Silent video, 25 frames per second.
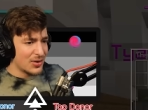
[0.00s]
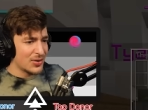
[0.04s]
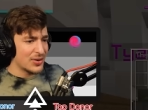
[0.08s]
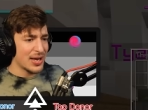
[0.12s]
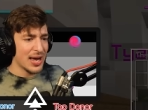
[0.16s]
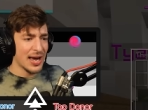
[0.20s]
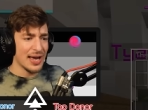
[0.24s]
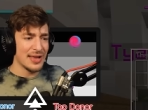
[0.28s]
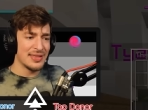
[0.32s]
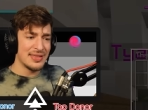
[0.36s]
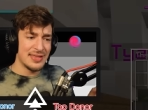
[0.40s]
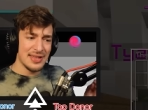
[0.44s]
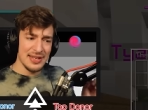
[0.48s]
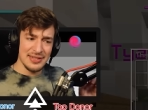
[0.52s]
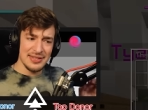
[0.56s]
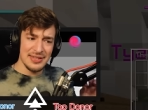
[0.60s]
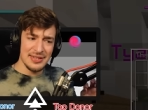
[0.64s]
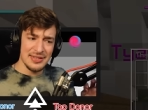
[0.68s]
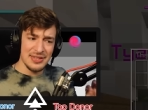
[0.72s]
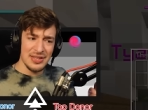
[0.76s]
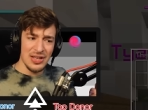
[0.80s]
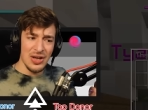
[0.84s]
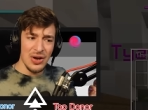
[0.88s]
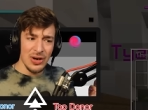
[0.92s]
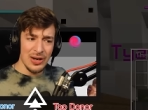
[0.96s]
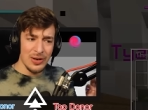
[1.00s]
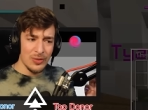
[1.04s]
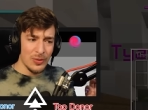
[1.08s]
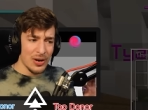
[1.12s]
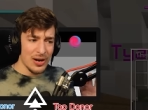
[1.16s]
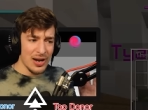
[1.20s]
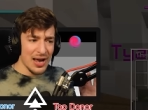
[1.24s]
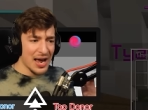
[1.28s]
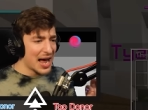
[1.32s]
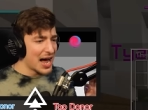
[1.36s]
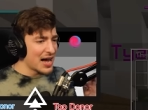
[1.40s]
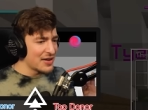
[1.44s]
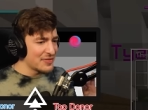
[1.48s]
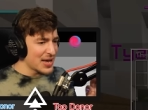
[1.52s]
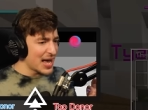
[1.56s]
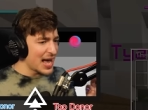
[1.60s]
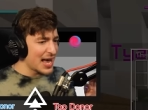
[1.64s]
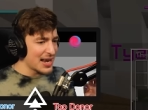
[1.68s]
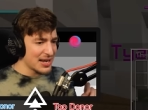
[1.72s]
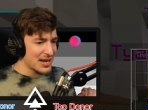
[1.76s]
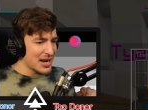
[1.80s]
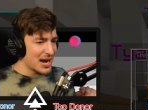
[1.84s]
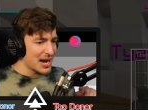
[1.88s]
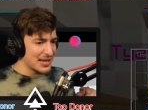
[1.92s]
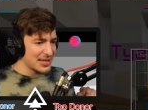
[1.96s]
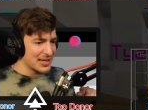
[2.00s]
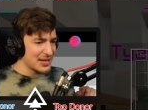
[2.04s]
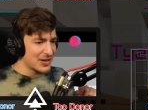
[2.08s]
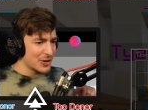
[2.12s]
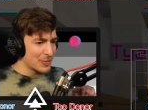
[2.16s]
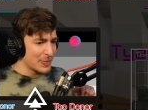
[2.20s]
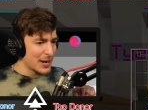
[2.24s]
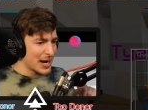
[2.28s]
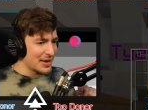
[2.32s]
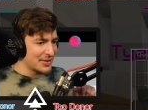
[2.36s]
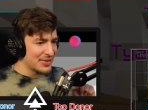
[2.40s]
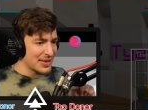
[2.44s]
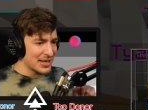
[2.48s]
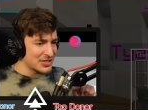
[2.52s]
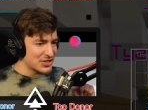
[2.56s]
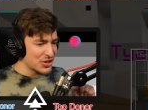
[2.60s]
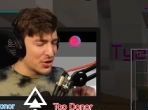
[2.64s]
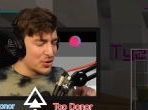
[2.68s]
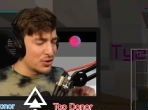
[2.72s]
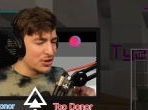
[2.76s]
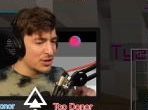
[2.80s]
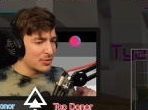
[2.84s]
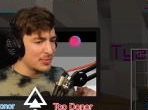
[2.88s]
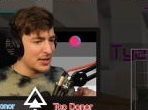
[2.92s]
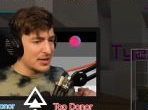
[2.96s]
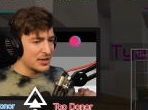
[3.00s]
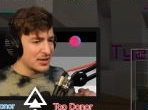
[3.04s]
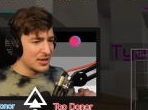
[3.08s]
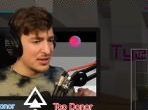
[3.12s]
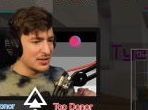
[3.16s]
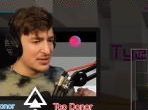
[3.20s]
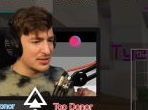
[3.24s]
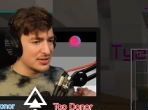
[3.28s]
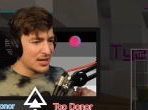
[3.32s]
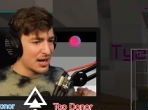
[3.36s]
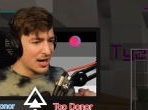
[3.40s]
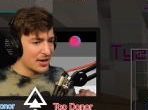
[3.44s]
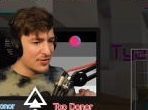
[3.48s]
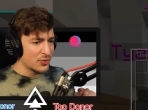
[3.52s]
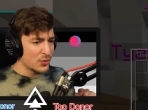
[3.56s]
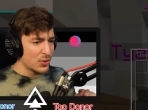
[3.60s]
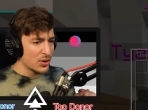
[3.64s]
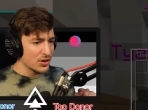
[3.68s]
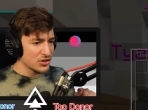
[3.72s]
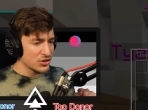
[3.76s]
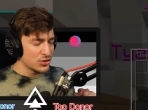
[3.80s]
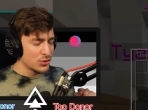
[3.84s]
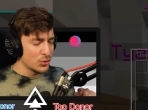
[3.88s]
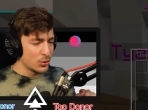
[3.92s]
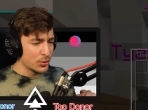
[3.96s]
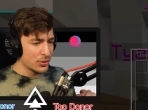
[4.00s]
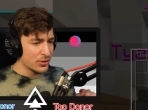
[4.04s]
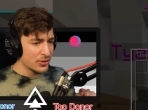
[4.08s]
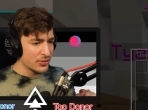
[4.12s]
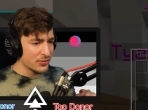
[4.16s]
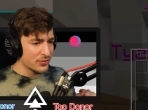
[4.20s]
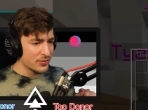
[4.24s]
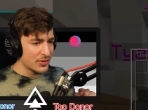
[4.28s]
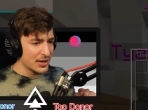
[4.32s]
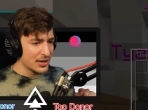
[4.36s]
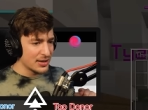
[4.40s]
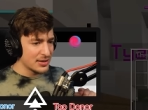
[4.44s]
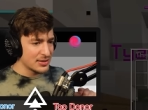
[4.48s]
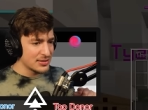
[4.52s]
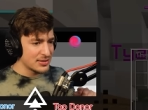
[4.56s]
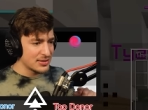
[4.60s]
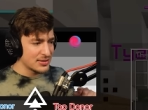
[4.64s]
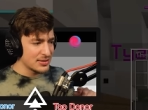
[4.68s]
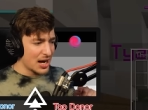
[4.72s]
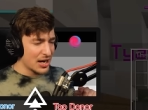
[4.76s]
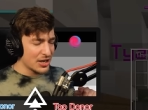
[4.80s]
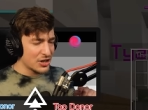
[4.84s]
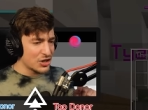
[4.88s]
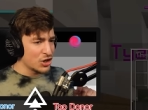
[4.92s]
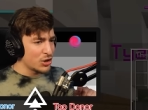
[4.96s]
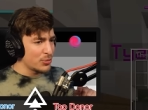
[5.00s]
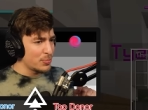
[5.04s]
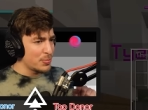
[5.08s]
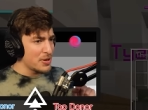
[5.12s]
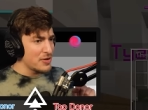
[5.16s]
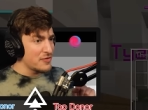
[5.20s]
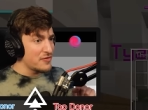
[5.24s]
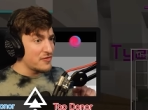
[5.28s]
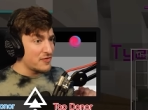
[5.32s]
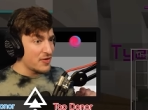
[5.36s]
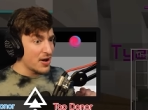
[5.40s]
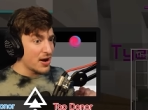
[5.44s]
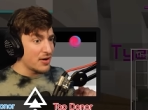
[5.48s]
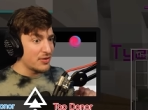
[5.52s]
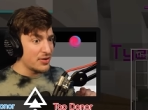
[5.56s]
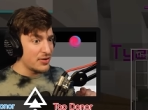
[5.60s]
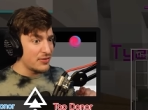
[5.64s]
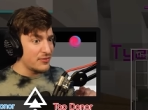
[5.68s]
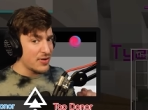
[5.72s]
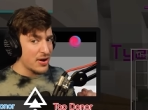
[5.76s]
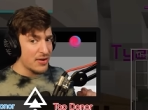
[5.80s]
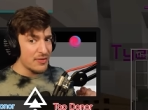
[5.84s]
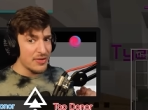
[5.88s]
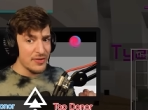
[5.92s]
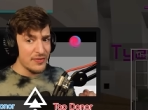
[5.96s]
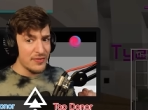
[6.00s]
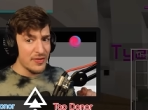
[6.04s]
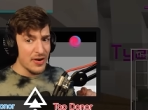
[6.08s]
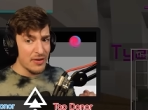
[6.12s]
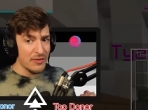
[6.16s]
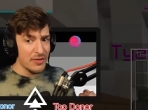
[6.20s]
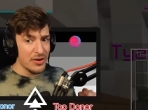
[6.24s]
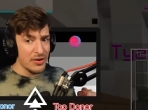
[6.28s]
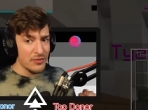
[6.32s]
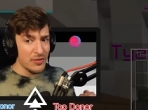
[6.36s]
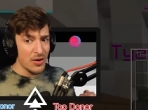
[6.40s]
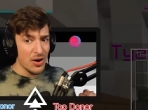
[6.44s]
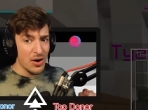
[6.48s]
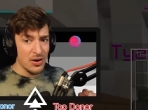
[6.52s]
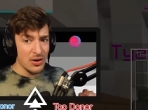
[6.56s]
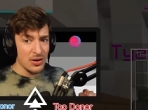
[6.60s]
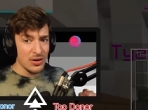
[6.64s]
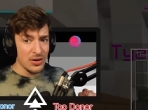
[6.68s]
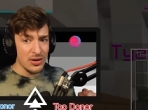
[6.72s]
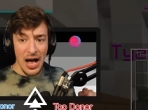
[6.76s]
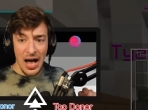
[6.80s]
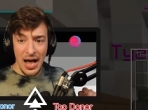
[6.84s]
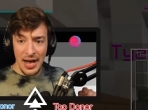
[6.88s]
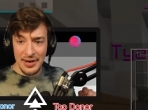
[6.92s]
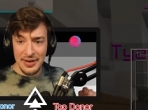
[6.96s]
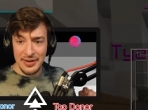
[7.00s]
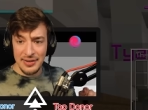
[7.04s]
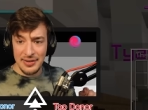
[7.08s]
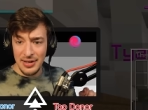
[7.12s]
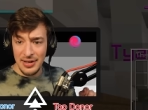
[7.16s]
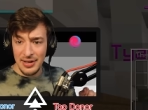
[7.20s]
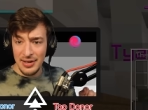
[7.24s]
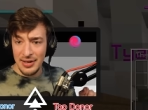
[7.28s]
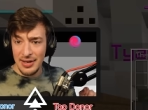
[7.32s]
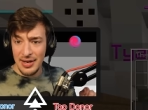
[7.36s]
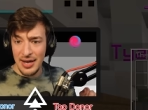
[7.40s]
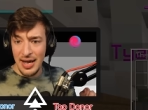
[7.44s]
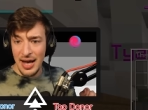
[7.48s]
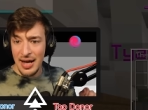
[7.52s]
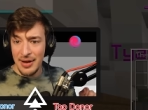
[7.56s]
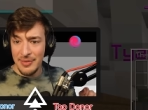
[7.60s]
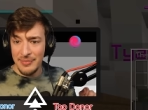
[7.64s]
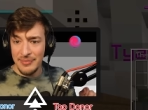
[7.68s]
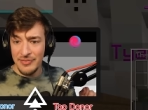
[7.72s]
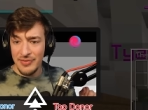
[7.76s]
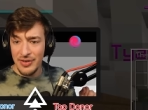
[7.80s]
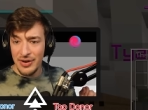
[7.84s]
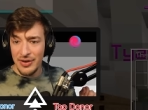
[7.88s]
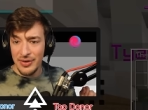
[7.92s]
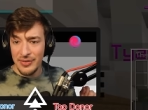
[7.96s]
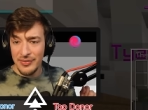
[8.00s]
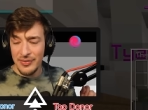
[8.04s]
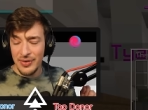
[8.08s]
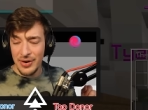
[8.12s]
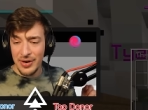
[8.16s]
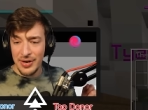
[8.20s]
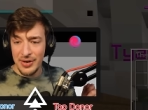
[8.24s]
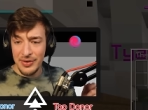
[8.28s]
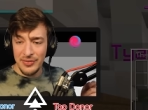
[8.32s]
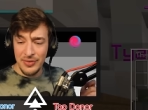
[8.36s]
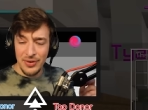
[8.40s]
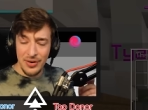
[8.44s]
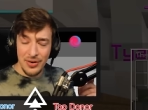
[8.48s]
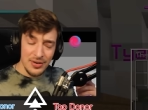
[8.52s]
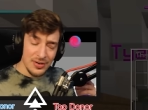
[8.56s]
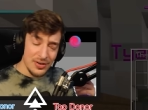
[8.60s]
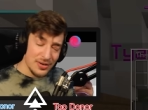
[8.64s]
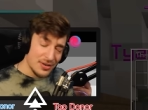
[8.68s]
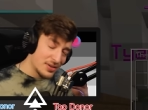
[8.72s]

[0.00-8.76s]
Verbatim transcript: Okay, this is the only one I have any idea about, and that's only because I I've watched Lord of the Rings. I could be very, very, very wrong. I clearly am very, very wrong.